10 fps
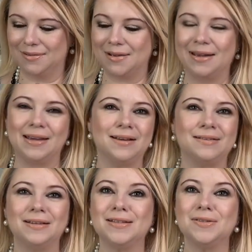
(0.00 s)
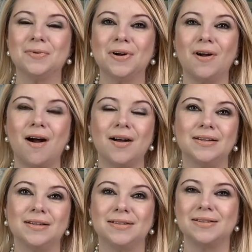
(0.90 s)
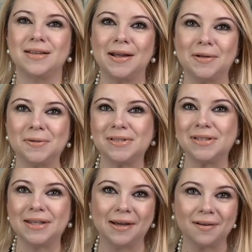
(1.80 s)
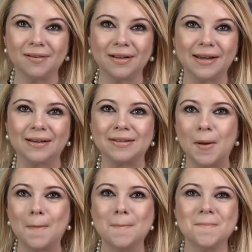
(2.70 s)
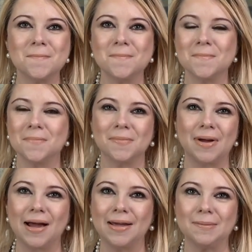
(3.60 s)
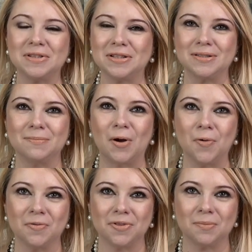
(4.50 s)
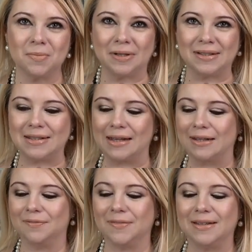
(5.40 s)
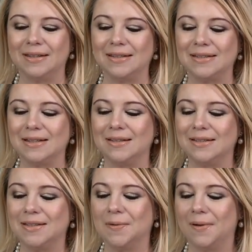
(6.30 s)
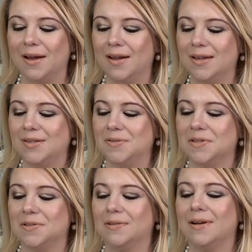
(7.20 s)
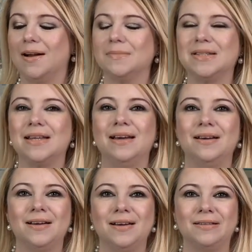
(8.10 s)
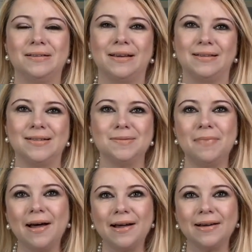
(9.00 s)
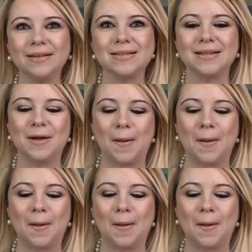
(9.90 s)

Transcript: Again, these were on the designer sale and I am just over the moon excited for these. So as usual, it comes in a nice box,